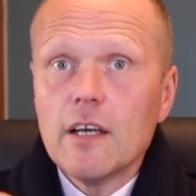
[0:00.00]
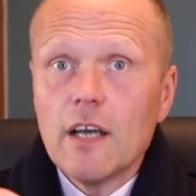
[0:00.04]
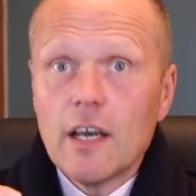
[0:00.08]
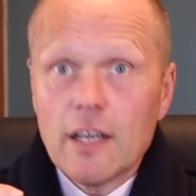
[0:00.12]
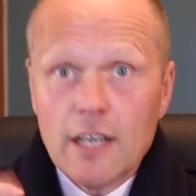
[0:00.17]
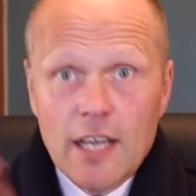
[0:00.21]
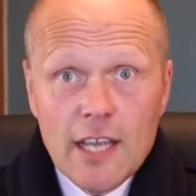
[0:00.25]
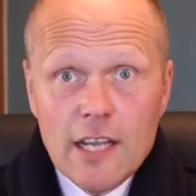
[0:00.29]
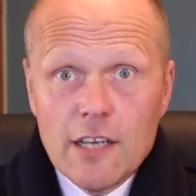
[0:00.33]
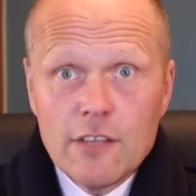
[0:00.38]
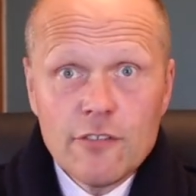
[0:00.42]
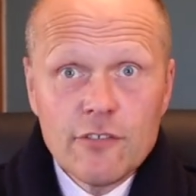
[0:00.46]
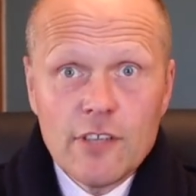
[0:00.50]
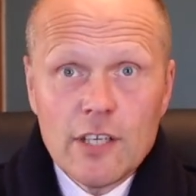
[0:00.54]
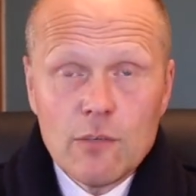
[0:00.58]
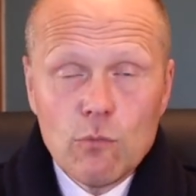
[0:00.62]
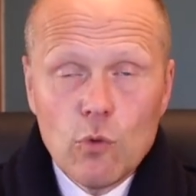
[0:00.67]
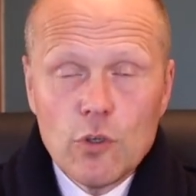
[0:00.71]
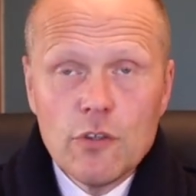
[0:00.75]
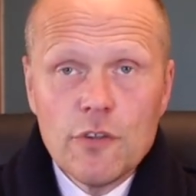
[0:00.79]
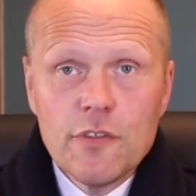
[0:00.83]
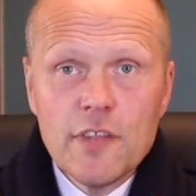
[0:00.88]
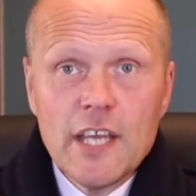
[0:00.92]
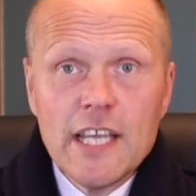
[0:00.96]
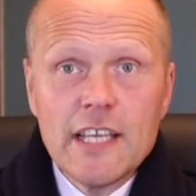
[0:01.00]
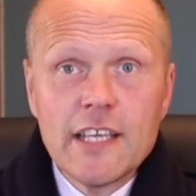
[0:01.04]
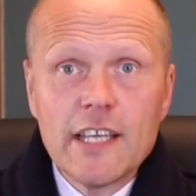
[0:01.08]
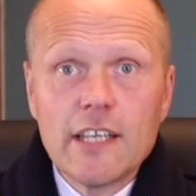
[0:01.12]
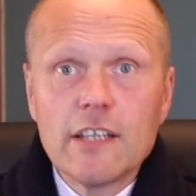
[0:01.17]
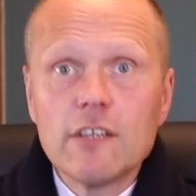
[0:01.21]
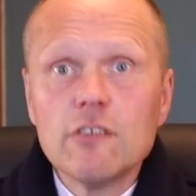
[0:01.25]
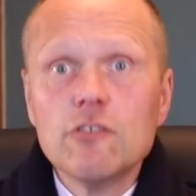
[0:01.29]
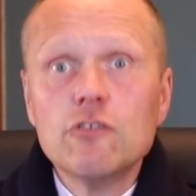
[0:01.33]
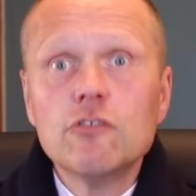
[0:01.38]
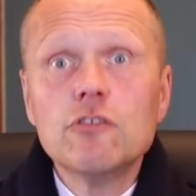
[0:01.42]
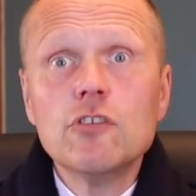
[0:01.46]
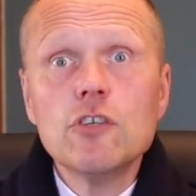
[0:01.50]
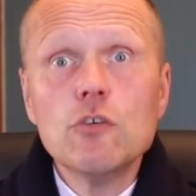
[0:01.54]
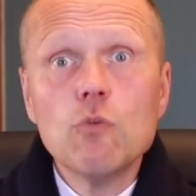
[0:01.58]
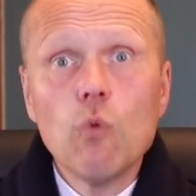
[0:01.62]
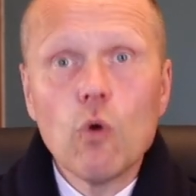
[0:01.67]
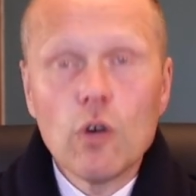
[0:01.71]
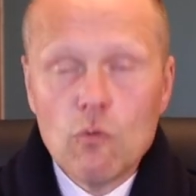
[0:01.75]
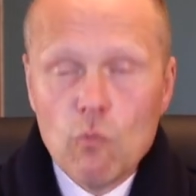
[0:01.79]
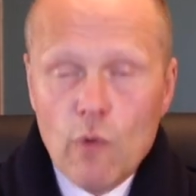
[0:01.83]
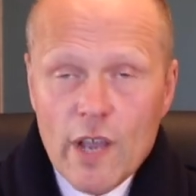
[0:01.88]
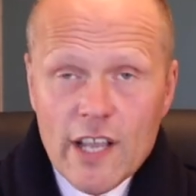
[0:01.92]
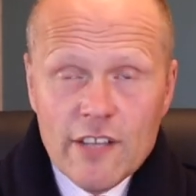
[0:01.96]
And I understand what you're thinking. Do you
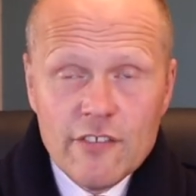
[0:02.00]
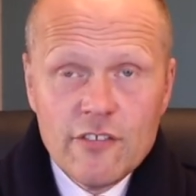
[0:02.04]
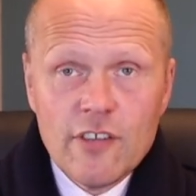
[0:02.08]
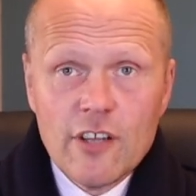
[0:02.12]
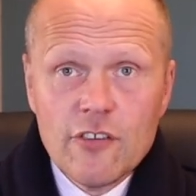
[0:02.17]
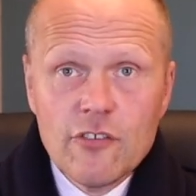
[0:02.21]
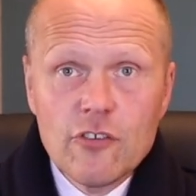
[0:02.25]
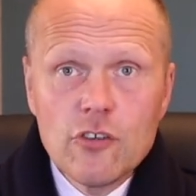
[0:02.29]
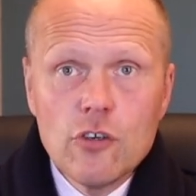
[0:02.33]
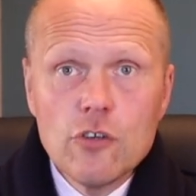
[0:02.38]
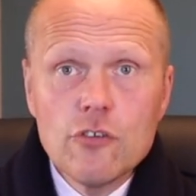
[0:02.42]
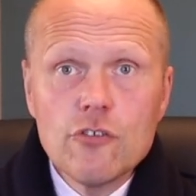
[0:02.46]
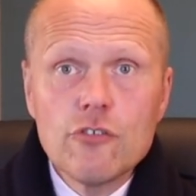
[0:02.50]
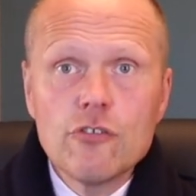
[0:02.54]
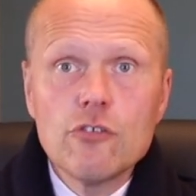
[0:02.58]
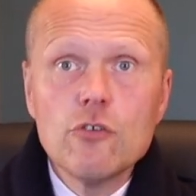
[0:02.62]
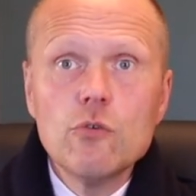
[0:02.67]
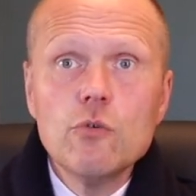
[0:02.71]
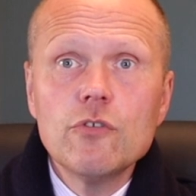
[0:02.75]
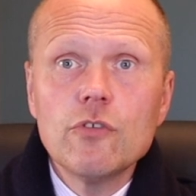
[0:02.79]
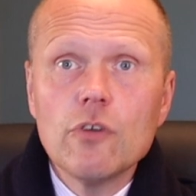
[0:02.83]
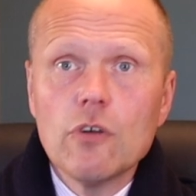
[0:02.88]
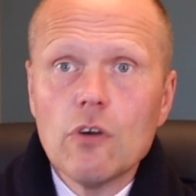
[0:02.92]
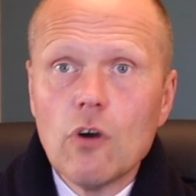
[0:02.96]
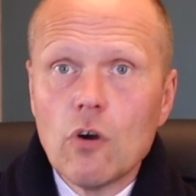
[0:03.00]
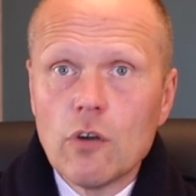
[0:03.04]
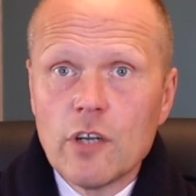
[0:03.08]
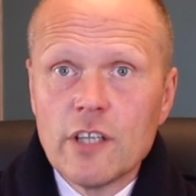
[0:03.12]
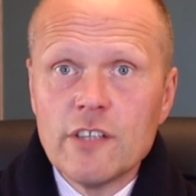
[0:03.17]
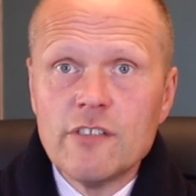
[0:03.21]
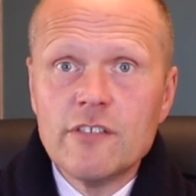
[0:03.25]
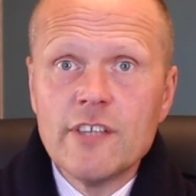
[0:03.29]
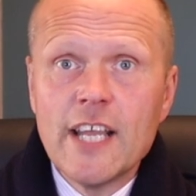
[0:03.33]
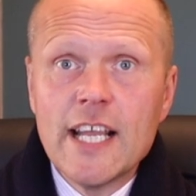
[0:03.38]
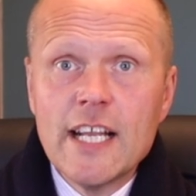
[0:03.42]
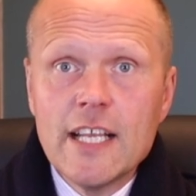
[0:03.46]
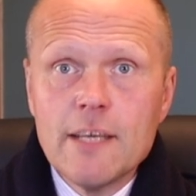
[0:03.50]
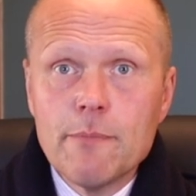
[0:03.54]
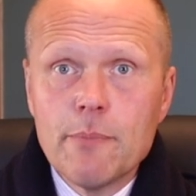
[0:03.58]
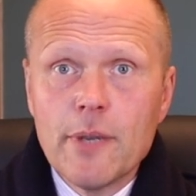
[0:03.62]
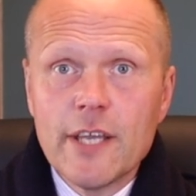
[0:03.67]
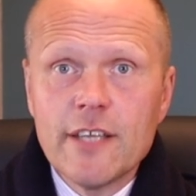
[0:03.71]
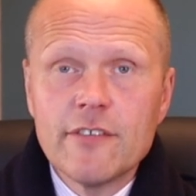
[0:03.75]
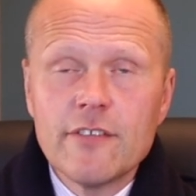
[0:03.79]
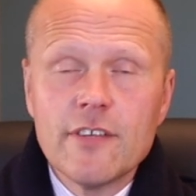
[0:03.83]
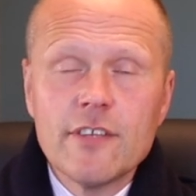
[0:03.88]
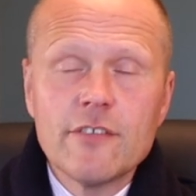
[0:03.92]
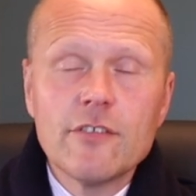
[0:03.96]
want to wear such good shoes on a daily
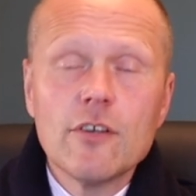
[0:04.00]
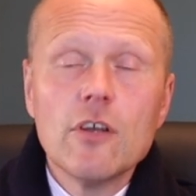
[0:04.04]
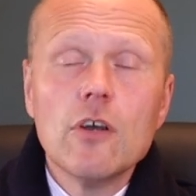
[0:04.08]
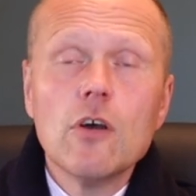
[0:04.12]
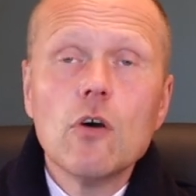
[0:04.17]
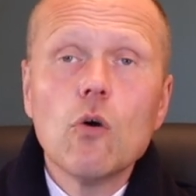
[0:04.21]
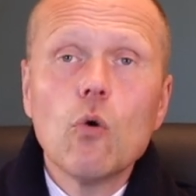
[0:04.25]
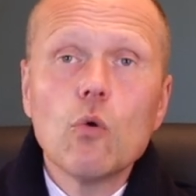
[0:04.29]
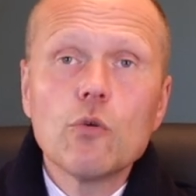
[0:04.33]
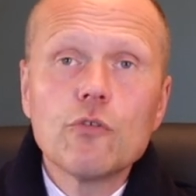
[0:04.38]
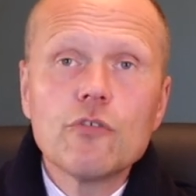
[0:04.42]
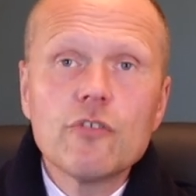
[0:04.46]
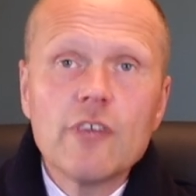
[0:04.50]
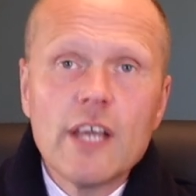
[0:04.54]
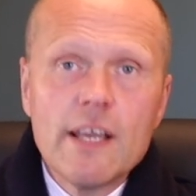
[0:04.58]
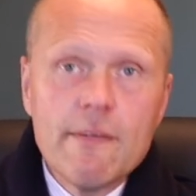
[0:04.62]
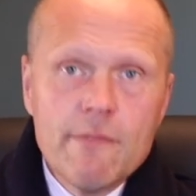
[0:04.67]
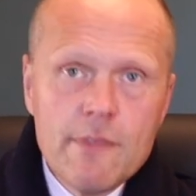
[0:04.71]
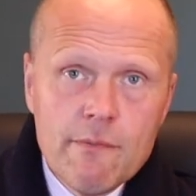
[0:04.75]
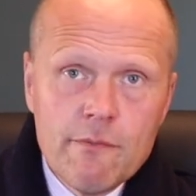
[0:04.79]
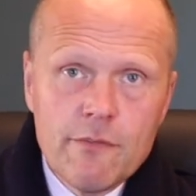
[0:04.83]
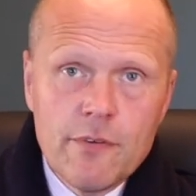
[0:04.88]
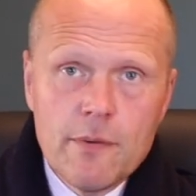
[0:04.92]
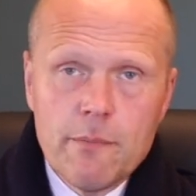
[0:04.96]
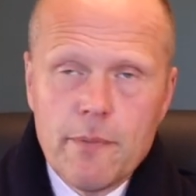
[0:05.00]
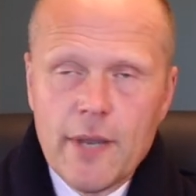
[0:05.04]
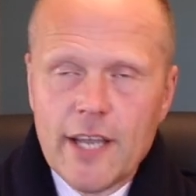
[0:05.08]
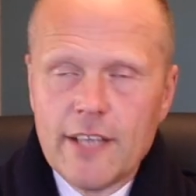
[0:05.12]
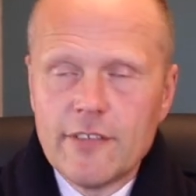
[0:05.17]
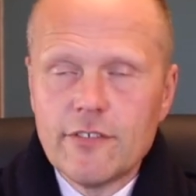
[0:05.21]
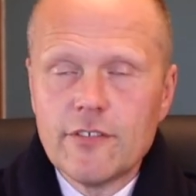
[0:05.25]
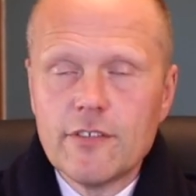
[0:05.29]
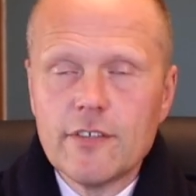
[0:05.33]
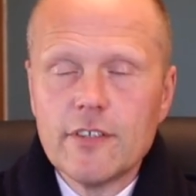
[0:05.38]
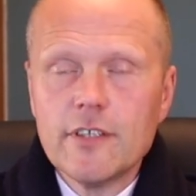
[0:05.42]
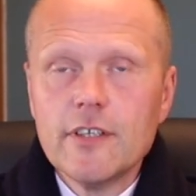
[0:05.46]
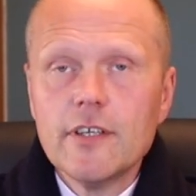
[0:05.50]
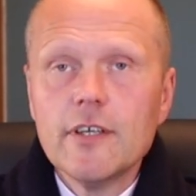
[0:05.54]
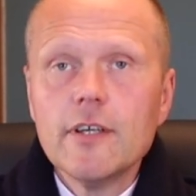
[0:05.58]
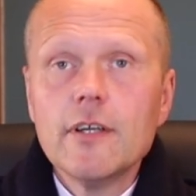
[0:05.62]
basis or save them for best?